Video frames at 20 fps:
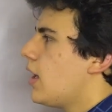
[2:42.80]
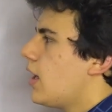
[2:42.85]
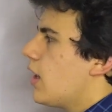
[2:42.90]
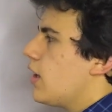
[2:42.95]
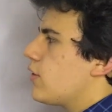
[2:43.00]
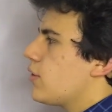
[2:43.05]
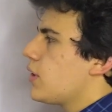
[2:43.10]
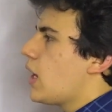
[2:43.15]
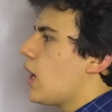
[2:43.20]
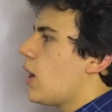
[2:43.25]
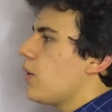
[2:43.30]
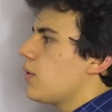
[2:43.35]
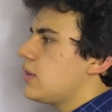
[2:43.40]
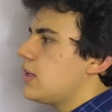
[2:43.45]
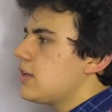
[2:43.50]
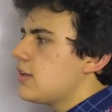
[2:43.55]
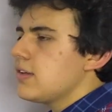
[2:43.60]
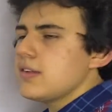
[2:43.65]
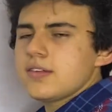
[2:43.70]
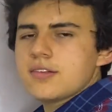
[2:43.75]
So now
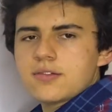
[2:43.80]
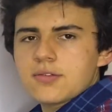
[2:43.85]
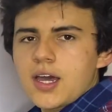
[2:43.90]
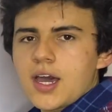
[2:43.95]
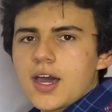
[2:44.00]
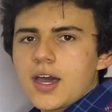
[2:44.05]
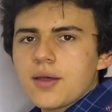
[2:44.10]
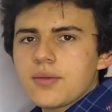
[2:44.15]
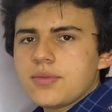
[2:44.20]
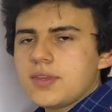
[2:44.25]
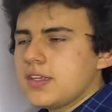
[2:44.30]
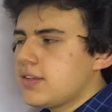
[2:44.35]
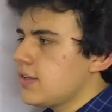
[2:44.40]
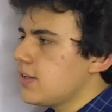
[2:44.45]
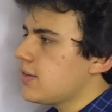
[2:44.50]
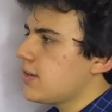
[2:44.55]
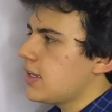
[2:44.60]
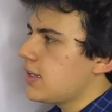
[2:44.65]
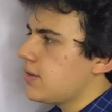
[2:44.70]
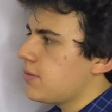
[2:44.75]
this is
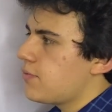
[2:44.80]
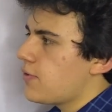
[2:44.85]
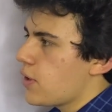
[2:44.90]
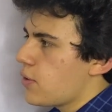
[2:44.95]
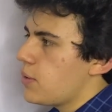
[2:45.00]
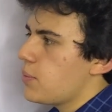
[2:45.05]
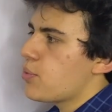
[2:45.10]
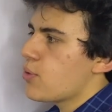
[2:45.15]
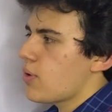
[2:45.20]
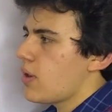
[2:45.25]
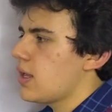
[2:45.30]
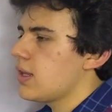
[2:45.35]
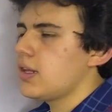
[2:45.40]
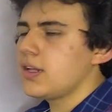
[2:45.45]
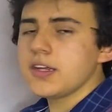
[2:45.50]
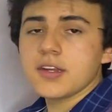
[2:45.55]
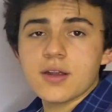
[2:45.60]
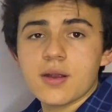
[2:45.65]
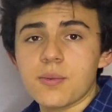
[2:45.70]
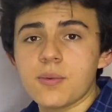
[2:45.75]
a very important
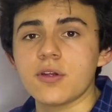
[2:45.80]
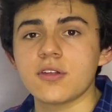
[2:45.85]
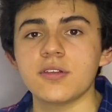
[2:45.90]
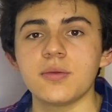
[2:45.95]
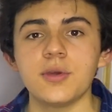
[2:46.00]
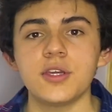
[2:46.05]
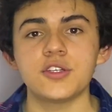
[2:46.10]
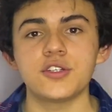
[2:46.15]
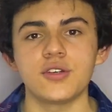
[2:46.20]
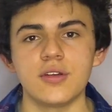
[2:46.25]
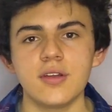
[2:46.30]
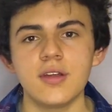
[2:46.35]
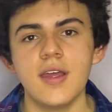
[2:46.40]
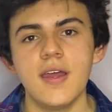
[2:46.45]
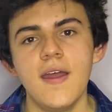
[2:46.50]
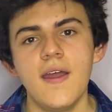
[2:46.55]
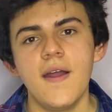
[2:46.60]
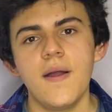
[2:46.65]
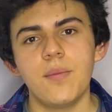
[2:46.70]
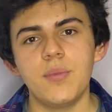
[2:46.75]
linear approximation
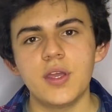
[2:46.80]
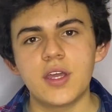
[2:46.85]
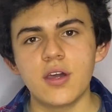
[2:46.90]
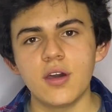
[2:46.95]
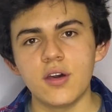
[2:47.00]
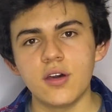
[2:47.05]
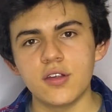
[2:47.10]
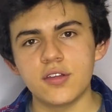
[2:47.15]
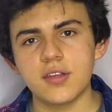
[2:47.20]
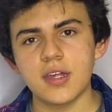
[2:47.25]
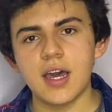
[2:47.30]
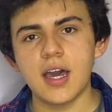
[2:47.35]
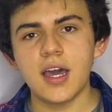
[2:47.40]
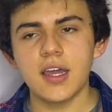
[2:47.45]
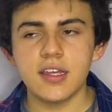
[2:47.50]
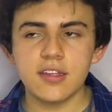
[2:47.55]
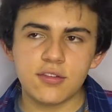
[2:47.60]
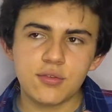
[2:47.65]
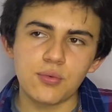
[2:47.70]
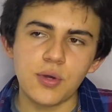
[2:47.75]
because
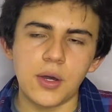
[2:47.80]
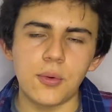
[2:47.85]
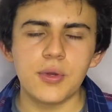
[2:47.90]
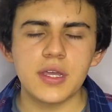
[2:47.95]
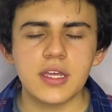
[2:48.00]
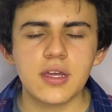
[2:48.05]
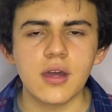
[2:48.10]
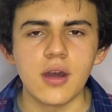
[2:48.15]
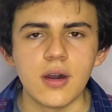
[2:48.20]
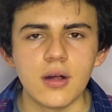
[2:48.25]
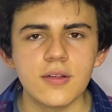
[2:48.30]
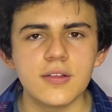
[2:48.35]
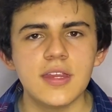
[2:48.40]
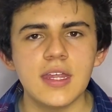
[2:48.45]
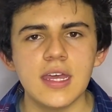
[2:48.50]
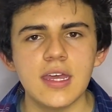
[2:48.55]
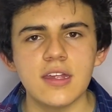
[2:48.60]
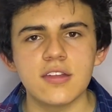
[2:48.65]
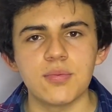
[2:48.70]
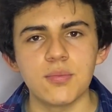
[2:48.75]
it's what we call
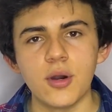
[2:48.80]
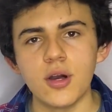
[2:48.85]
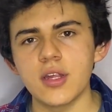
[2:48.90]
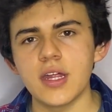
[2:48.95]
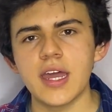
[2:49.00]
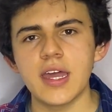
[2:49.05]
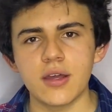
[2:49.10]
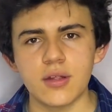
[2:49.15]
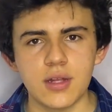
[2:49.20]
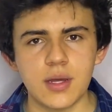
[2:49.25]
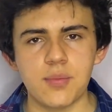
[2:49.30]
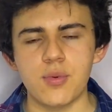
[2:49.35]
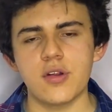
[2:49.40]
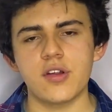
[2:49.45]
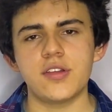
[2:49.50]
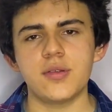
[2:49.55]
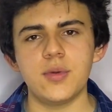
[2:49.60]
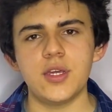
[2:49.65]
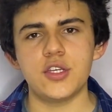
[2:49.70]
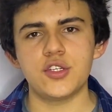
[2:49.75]
the small angle
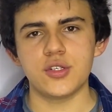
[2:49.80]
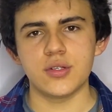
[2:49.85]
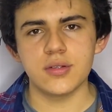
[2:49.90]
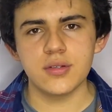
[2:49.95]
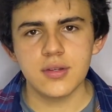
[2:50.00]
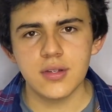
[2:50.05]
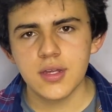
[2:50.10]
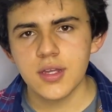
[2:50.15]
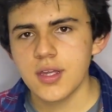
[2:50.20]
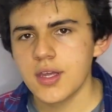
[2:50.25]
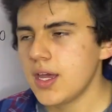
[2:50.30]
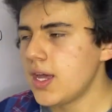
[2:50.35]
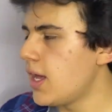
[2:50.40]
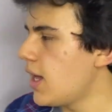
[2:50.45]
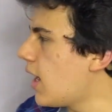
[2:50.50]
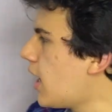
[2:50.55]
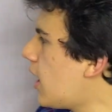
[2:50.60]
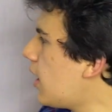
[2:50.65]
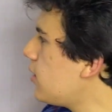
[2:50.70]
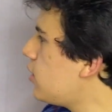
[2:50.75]
approximation.
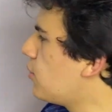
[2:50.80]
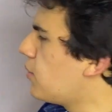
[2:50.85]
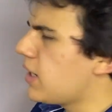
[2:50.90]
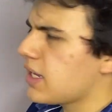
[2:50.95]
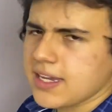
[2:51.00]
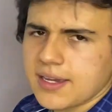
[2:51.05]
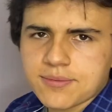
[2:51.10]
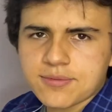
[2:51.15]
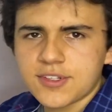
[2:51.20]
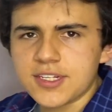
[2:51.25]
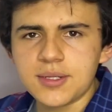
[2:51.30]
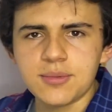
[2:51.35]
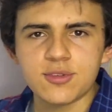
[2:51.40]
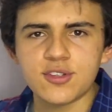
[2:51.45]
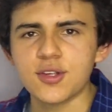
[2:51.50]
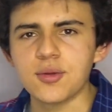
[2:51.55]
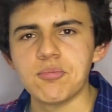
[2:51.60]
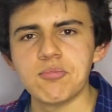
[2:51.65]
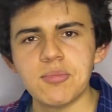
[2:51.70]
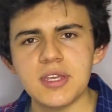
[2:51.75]
You may have seen
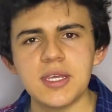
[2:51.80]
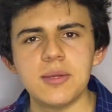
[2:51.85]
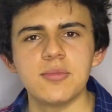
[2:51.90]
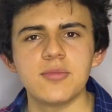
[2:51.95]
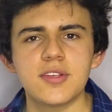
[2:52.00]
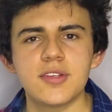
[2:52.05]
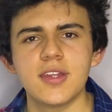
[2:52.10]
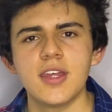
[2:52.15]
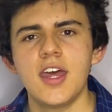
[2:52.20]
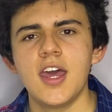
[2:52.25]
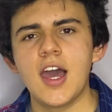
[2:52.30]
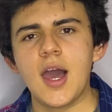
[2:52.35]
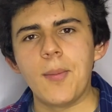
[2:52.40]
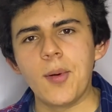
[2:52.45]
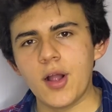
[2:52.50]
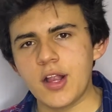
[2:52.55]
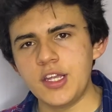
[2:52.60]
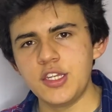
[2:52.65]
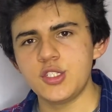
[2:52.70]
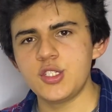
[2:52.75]
some memes
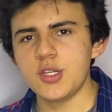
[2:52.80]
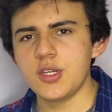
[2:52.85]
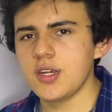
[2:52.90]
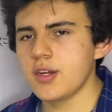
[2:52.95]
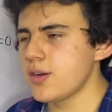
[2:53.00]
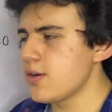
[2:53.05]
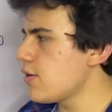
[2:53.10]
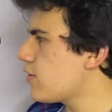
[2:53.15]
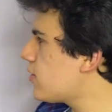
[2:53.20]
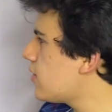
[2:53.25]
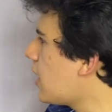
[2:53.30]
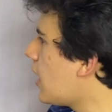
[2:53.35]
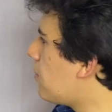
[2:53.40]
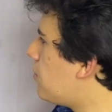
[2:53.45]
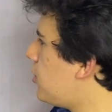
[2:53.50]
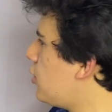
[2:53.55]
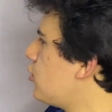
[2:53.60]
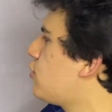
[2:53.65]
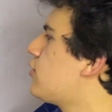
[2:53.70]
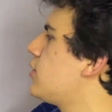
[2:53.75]
about engineers
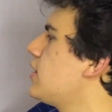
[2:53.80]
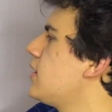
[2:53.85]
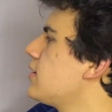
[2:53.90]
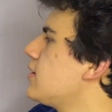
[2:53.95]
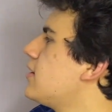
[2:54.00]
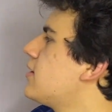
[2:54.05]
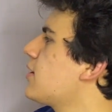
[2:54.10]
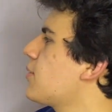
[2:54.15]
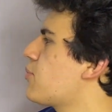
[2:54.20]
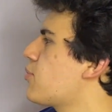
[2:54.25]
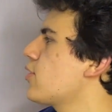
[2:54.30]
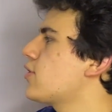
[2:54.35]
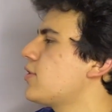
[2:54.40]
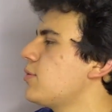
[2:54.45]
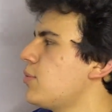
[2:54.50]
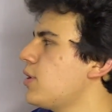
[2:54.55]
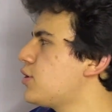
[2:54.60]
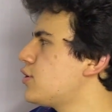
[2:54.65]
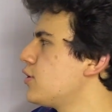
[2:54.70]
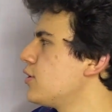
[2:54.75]
abusing this
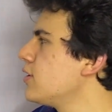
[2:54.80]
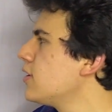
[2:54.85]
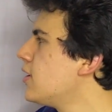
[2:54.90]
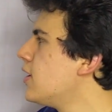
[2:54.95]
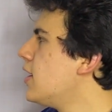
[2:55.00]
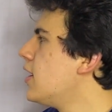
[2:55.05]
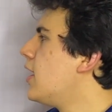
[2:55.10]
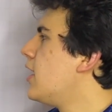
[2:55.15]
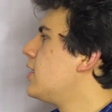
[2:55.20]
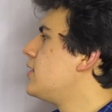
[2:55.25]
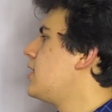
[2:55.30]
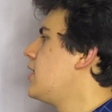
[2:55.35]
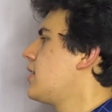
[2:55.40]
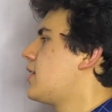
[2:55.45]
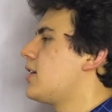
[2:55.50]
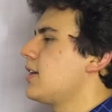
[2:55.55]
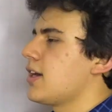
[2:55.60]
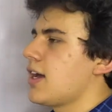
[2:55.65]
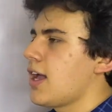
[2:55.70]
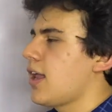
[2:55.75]
approximation,
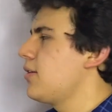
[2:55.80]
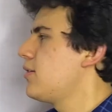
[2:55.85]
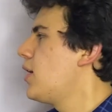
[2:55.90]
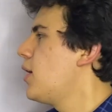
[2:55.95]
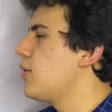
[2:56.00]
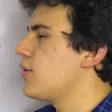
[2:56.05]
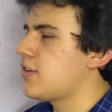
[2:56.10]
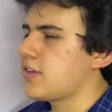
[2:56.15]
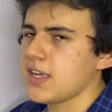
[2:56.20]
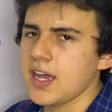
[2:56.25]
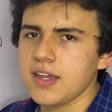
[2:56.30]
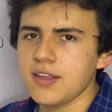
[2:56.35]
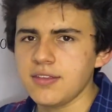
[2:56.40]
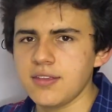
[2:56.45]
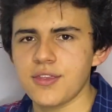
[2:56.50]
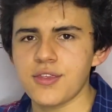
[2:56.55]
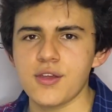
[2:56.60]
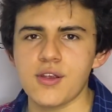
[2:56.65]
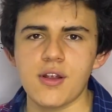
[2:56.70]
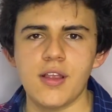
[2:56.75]
taking, I don't know, sine
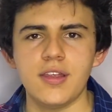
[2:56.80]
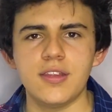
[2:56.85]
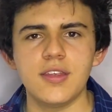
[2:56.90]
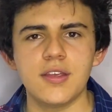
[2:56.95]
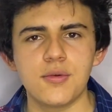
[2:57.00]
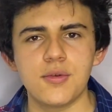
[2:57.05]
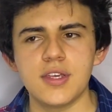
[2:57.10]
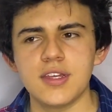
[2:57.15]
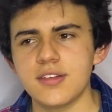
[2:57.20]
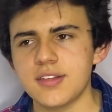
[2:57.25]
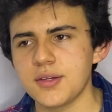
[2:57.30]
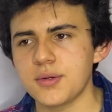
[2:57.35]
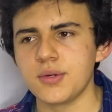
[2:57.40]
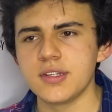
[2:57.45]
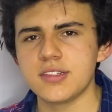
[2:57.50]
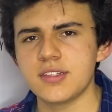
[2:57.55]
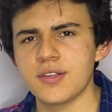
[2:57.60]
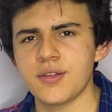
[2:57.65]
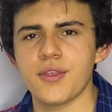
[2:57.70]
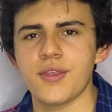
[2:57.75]
30 degrees
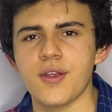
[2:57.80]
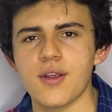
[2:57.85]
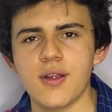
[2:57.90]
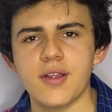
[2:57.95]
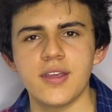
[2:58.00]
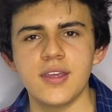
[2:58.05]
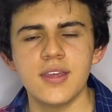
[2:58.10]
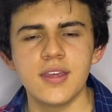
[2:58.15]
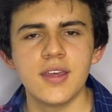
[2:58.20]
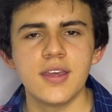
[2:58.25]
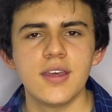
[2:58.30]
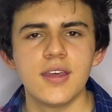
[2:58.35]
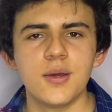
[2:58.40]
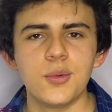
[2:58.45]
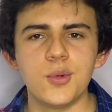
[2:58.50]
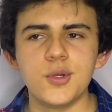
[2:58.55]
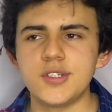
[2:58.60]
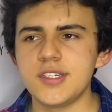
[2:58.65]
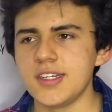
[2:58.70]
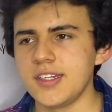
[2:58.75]
equals 30,
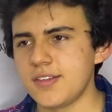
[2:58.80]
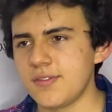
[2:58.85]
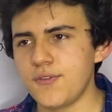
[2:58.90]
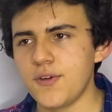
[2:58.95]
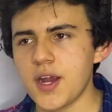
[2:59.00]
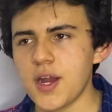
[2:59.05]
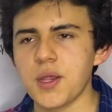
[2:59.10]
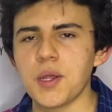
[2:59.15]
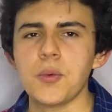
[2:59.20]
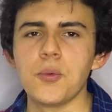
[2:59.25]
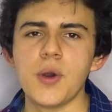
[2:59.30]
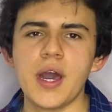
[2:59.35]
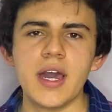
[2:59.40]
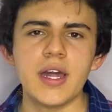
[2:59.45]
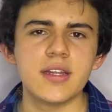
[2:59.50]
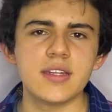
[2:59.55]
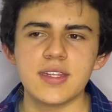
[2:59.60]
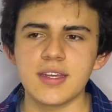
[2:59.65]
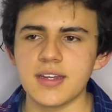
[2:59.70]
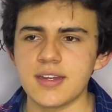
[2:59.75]
which is very
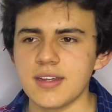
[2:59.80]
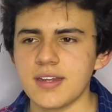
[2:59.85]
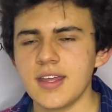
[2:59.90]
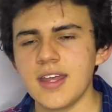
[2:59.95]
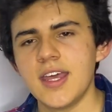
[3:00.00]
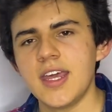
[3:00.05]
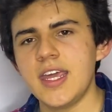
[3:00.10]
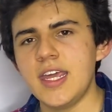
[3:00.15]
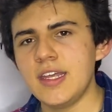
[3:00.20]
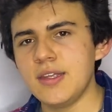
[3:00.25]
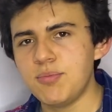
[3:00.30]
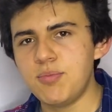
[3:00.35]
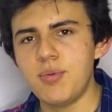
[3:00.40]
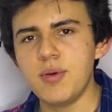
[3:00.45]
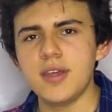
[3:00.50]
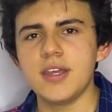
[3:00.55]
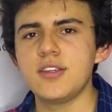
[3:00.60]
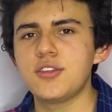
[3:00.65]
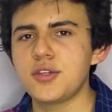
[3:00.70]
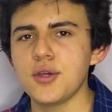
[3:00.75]
wild, and
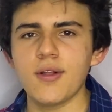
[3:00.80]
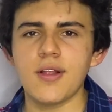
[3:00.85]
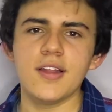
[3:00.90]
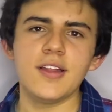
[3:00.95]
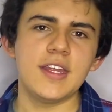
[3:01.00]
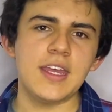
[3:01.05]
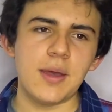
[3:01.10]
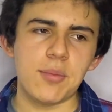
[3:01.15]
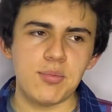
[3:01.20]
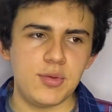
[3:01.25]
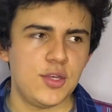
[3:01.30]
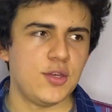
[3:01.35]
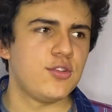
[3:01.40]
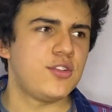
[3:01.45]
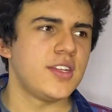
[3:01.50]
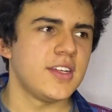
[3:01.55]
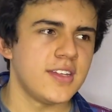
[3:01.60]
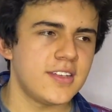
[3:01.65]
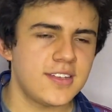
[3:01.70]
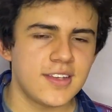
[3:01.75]
it totally
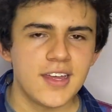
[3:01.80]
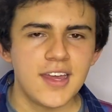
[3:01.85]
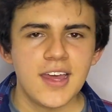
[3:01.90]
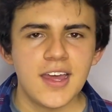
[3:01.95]
abuses